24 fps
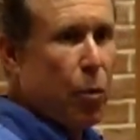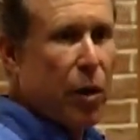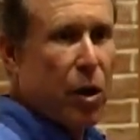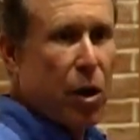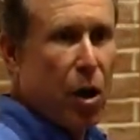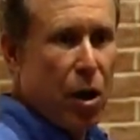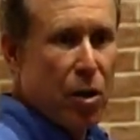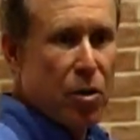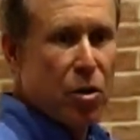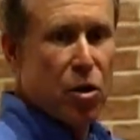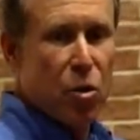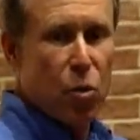
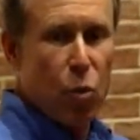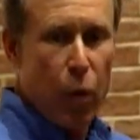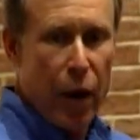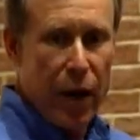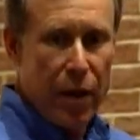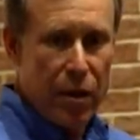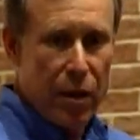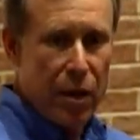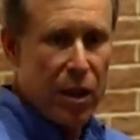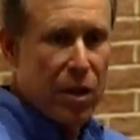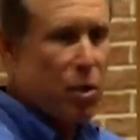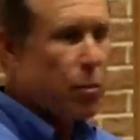because of the
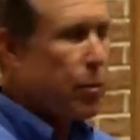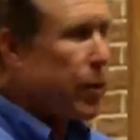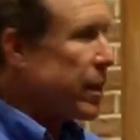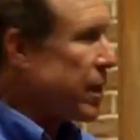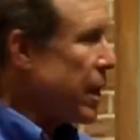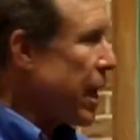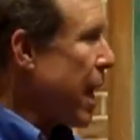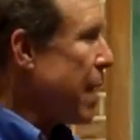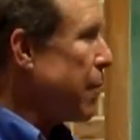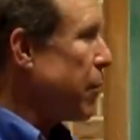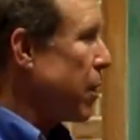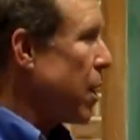way that it is
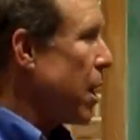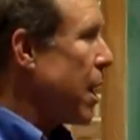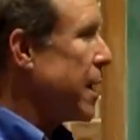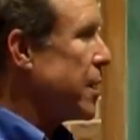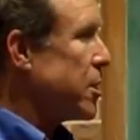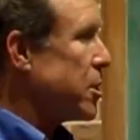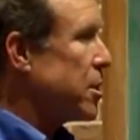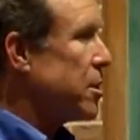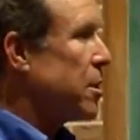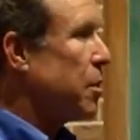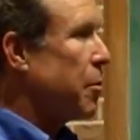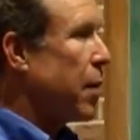
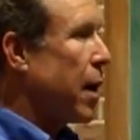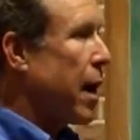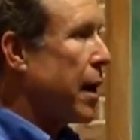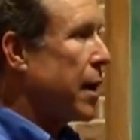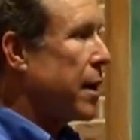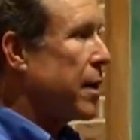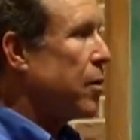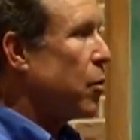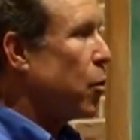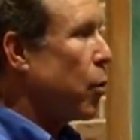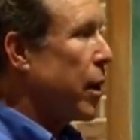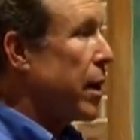metabolized in the
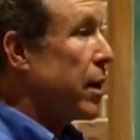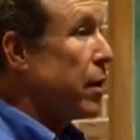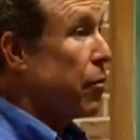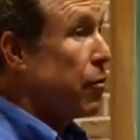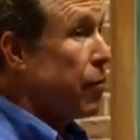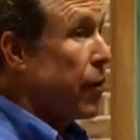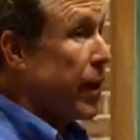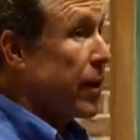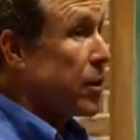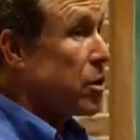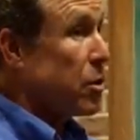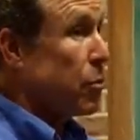body and the way it
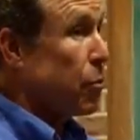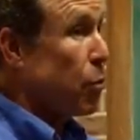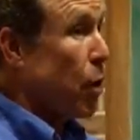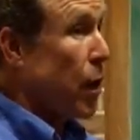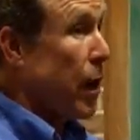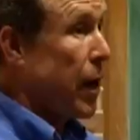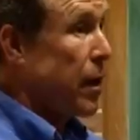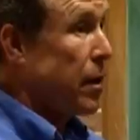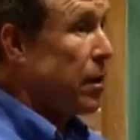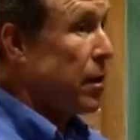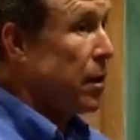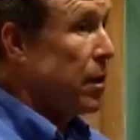affects the
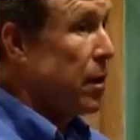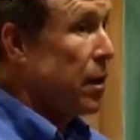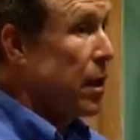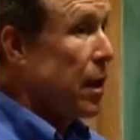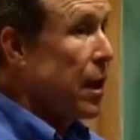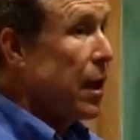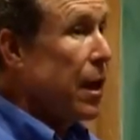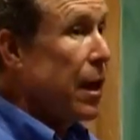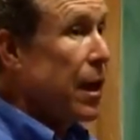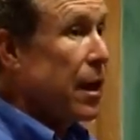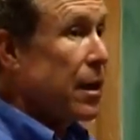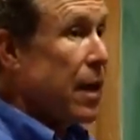brain.
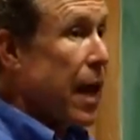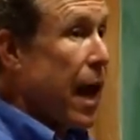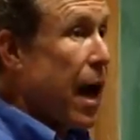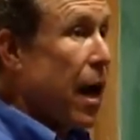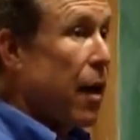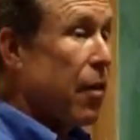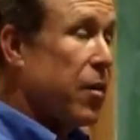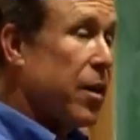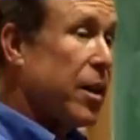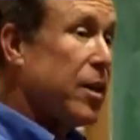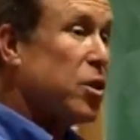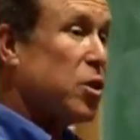
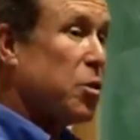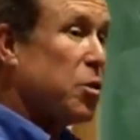Now, this